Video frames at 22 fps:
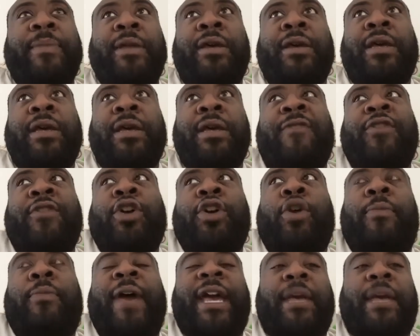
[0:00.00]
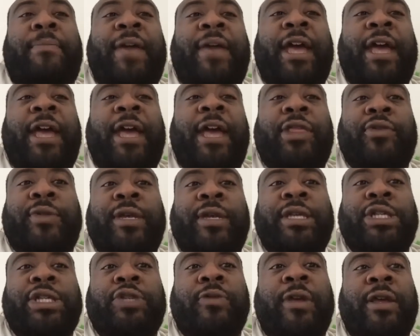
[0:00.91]
If you go back in Panthers
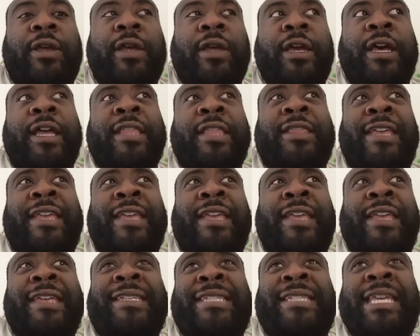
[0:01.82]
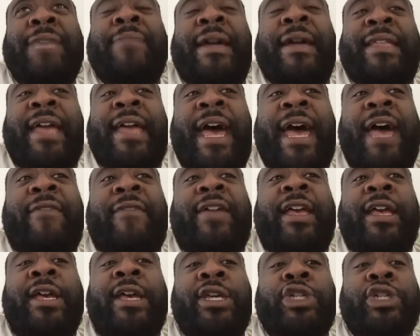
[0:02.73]
history, they seem like they have a
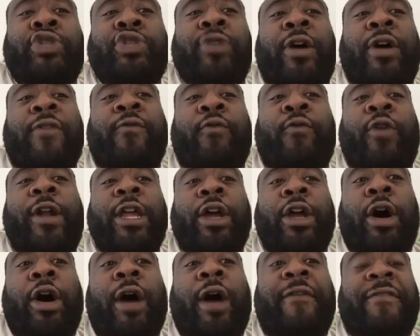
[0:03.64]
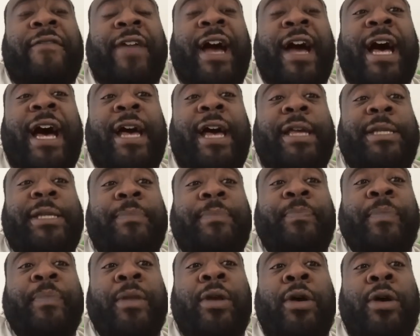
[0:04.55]
history of running off guys
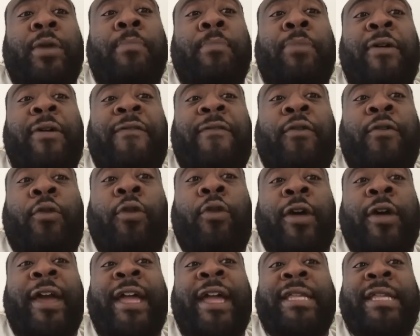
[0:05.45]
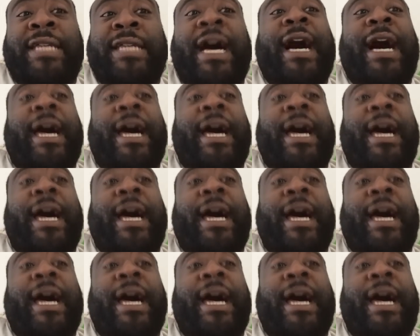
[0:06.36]
before it's time.